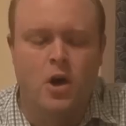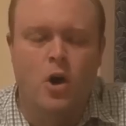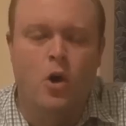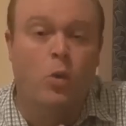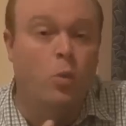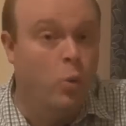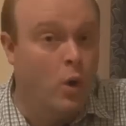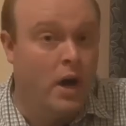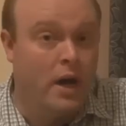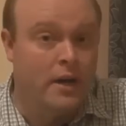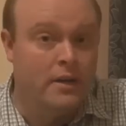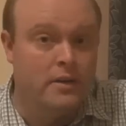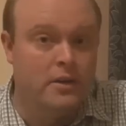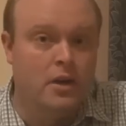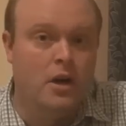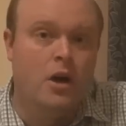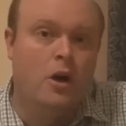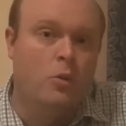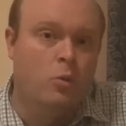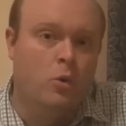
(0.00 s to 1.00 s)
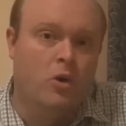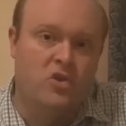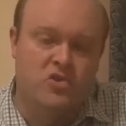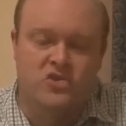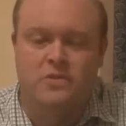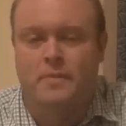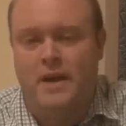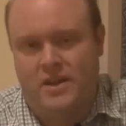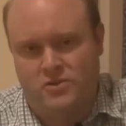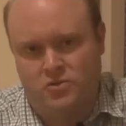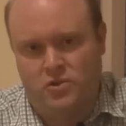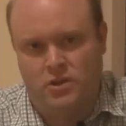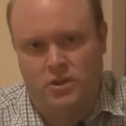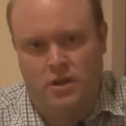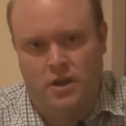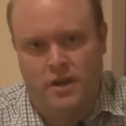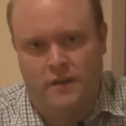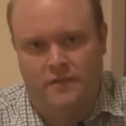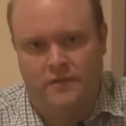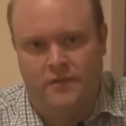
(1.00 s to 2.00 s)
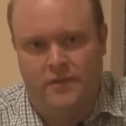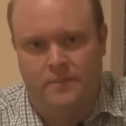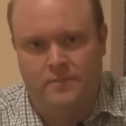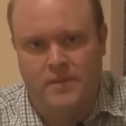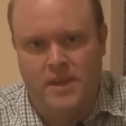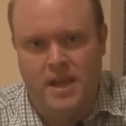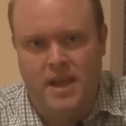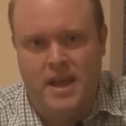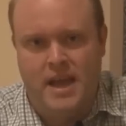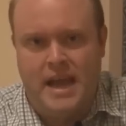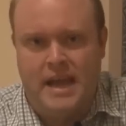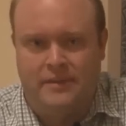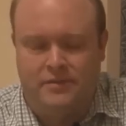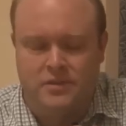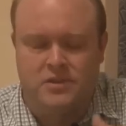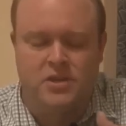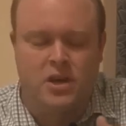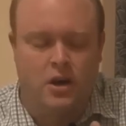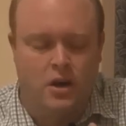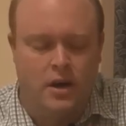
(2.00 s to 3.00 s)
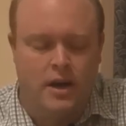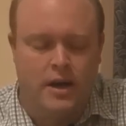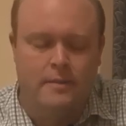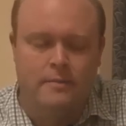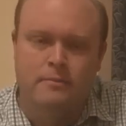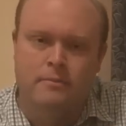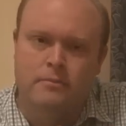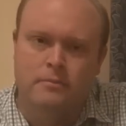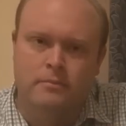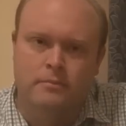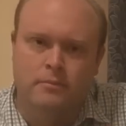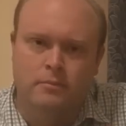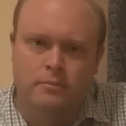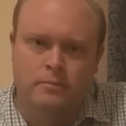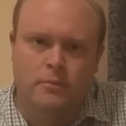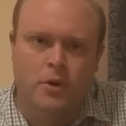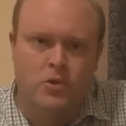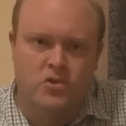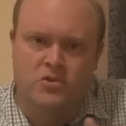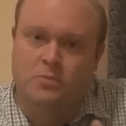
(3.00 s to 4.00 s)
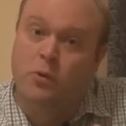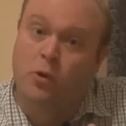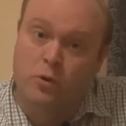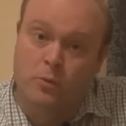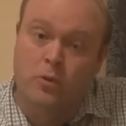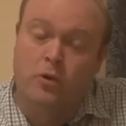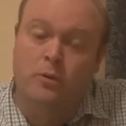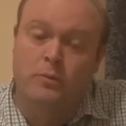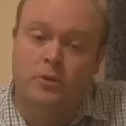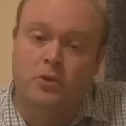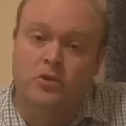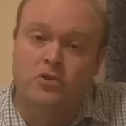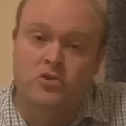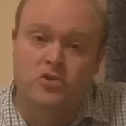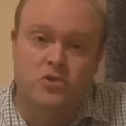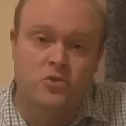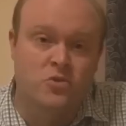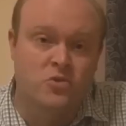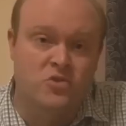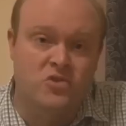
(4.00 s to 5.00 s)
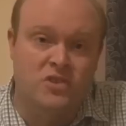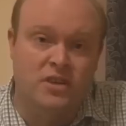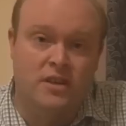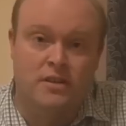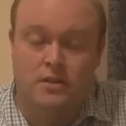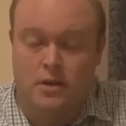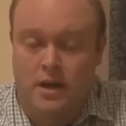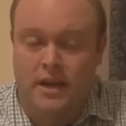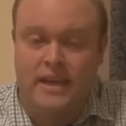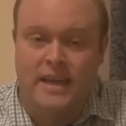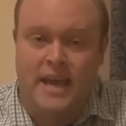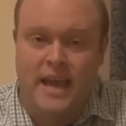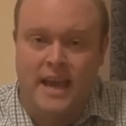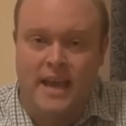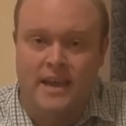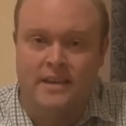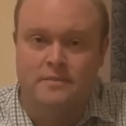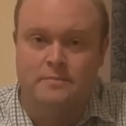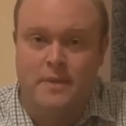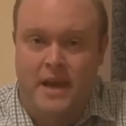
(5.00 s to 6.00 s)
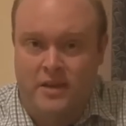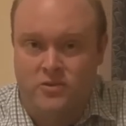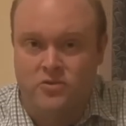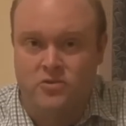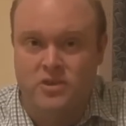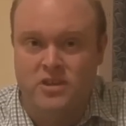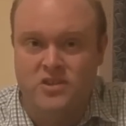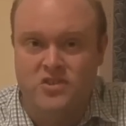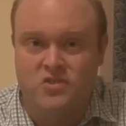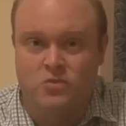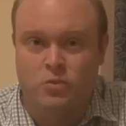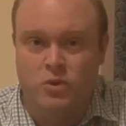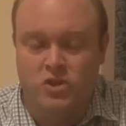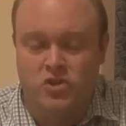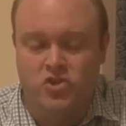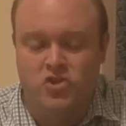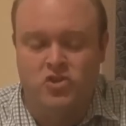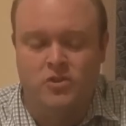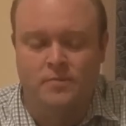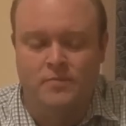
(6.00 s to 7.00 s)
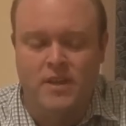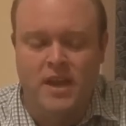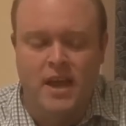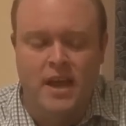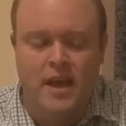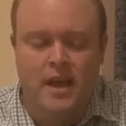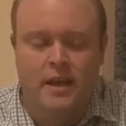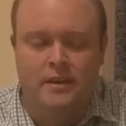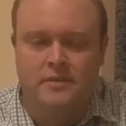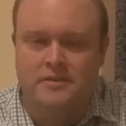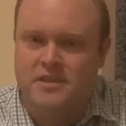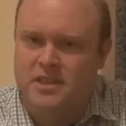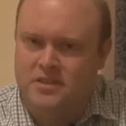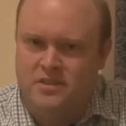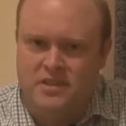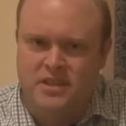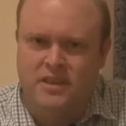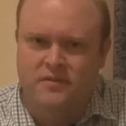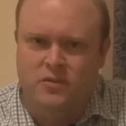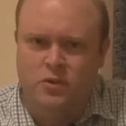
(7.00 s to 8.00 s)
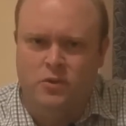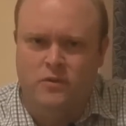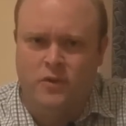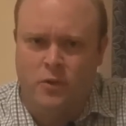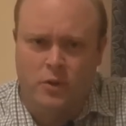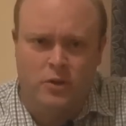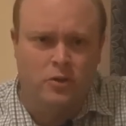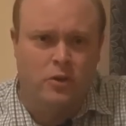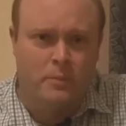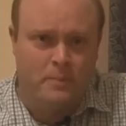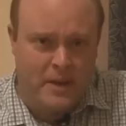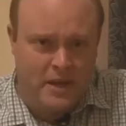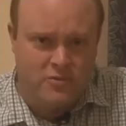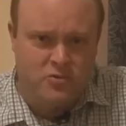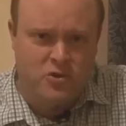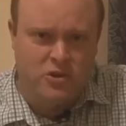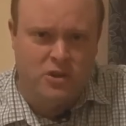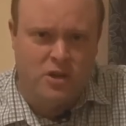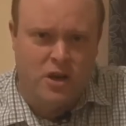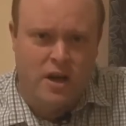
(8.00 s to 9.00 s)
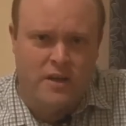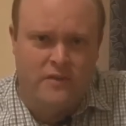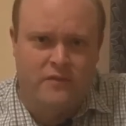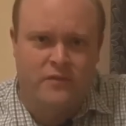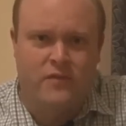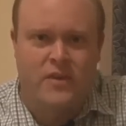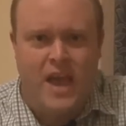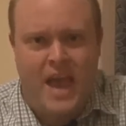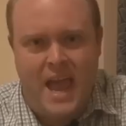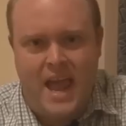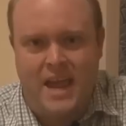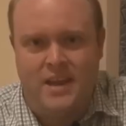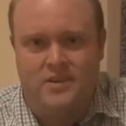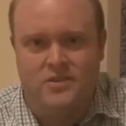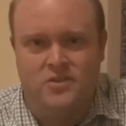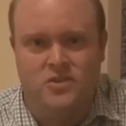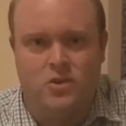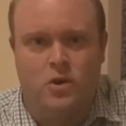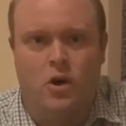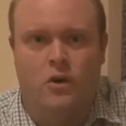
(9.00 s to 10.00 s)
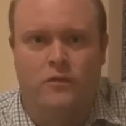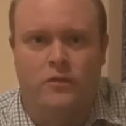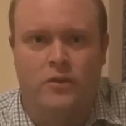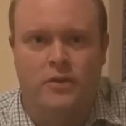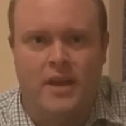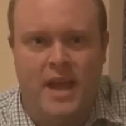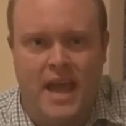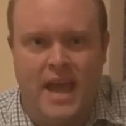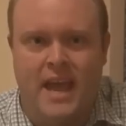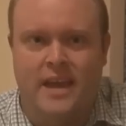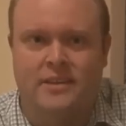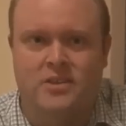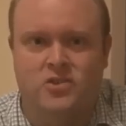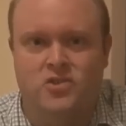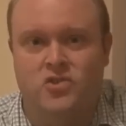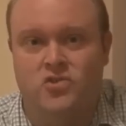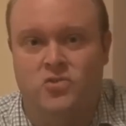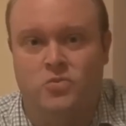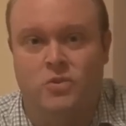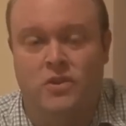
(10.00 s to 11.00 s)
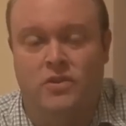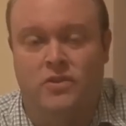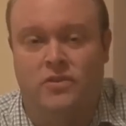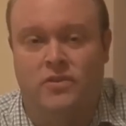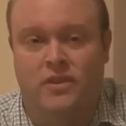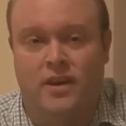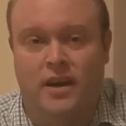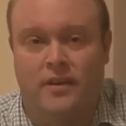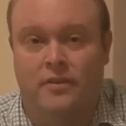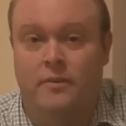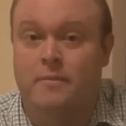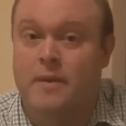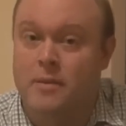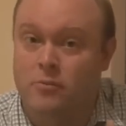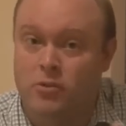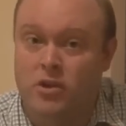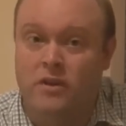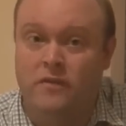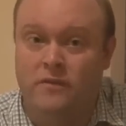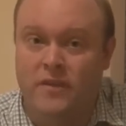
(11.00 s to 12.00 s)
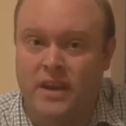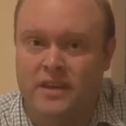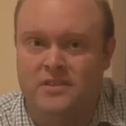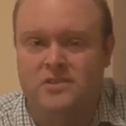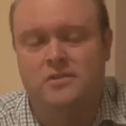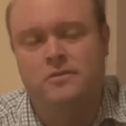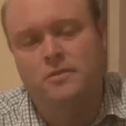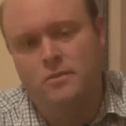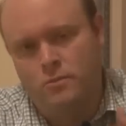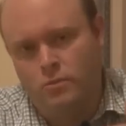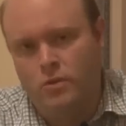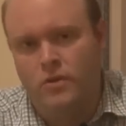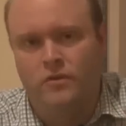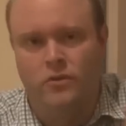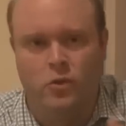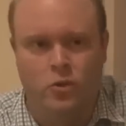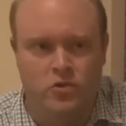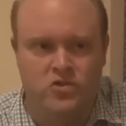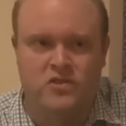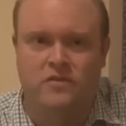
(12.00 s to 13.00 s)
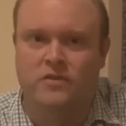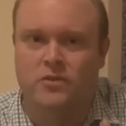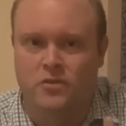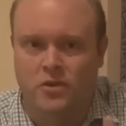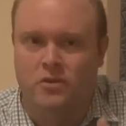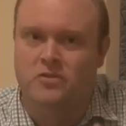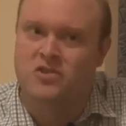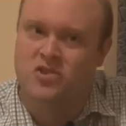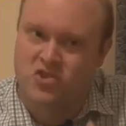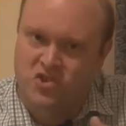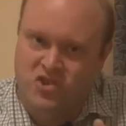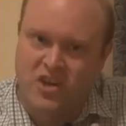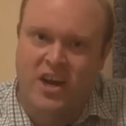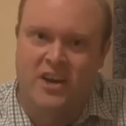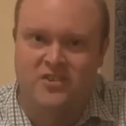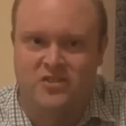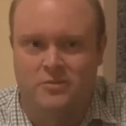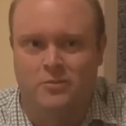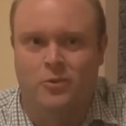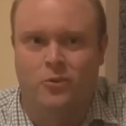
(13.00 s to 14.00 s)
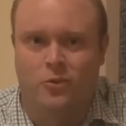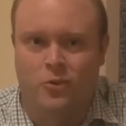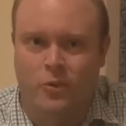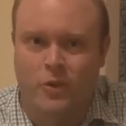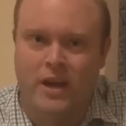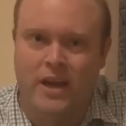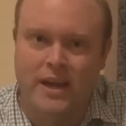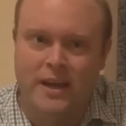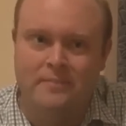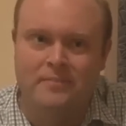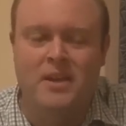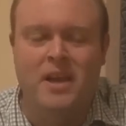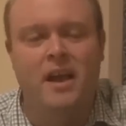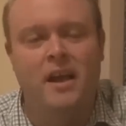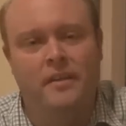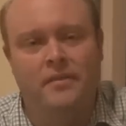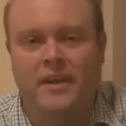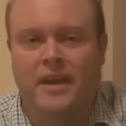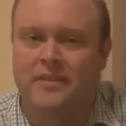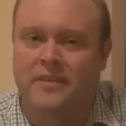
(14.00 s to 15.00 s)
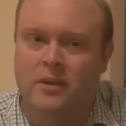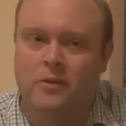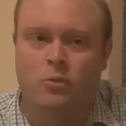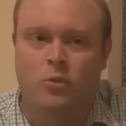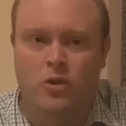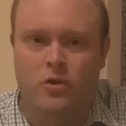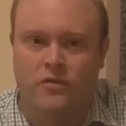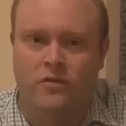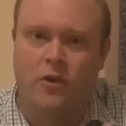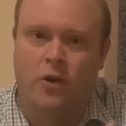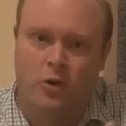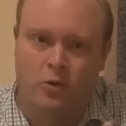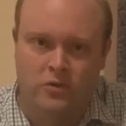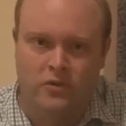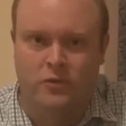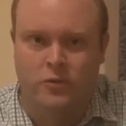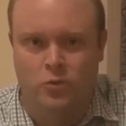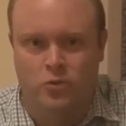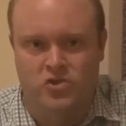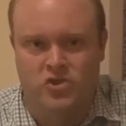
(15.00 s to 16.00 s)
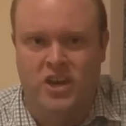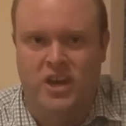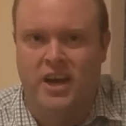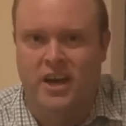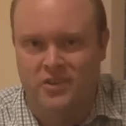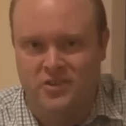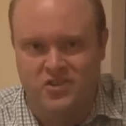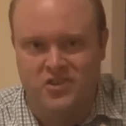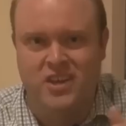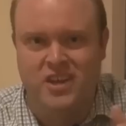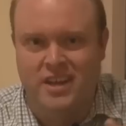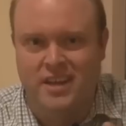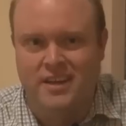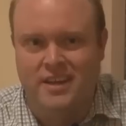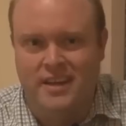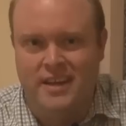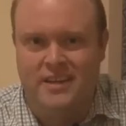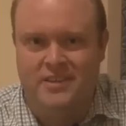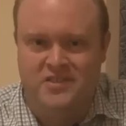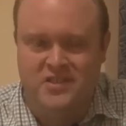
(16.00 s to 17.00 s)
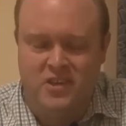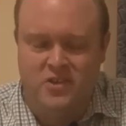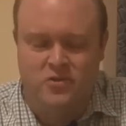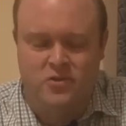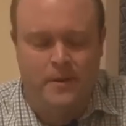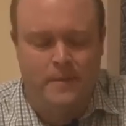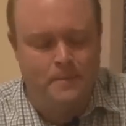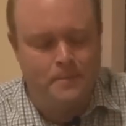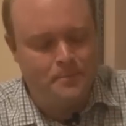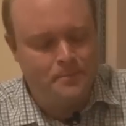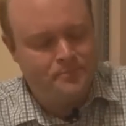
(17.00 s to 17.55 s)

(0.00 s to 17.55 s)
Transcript: One was the battery life. At the time, most portable computers used uh, NICAD batteries, which didn't give you very long battery life and often had issues with uh, the memory effect, where of course if you don't discharge them all the way, they then won't hold a full charge, etc.